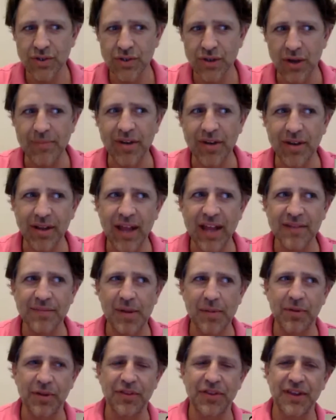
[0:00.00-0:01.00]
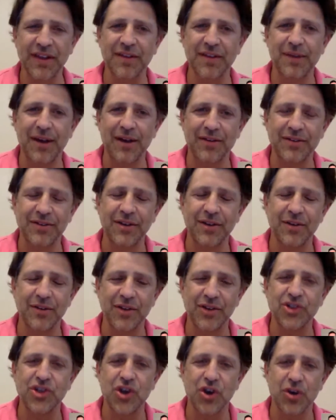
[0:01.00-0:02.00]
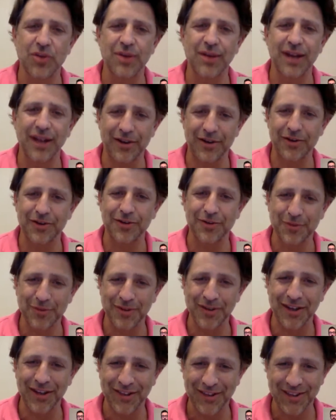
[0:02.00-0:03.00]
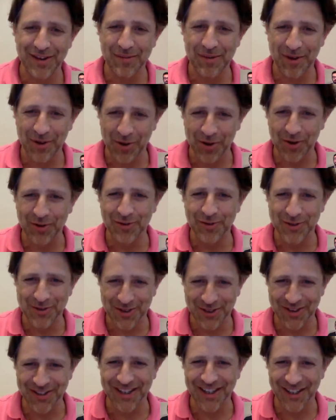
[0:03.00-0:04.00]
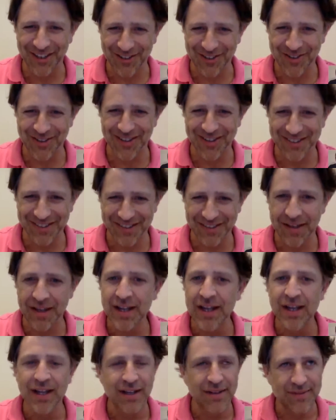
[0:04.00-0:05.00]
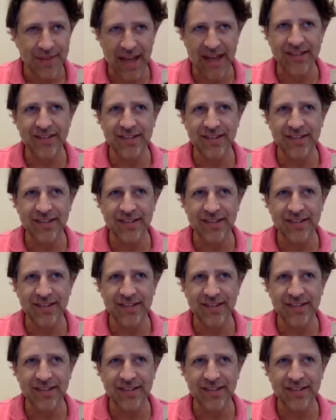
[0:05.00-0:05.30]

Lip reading: I mean, a lot of people think about, the Terminator when they think about artificial intelligence, and that's